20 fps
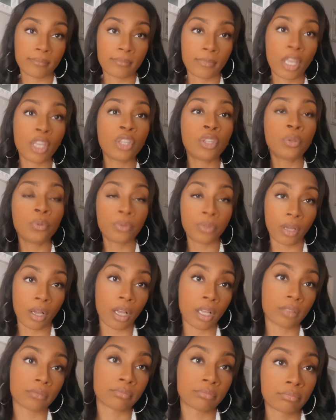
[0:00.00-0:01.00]
you
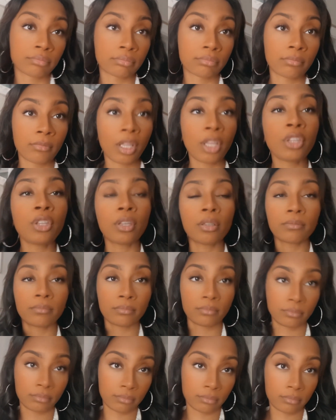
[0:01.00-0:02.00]
thought. You,
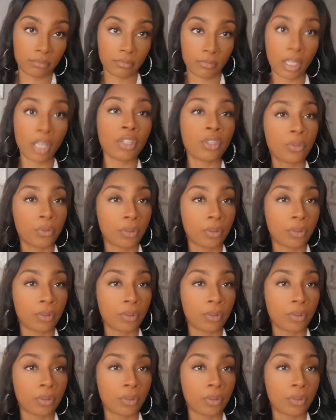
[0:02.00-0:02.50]
you